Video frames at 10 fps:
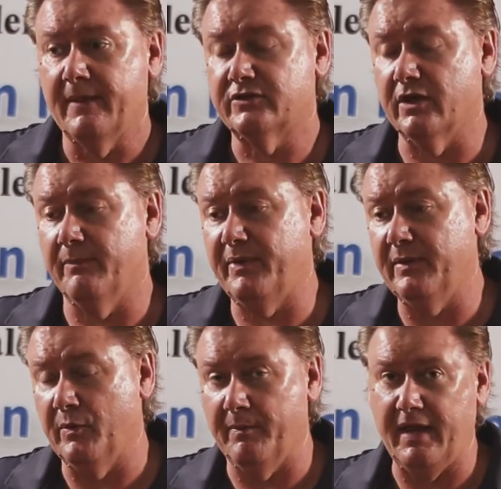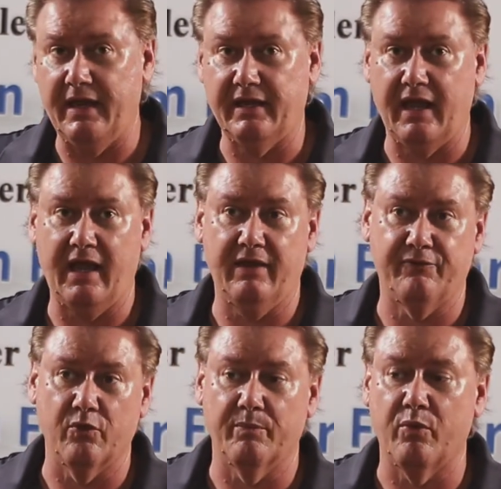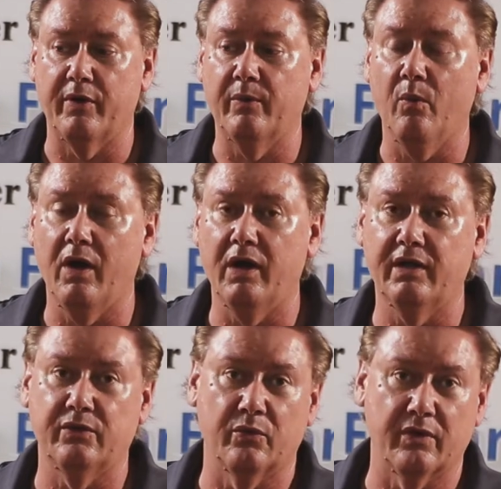Some people make a 4.1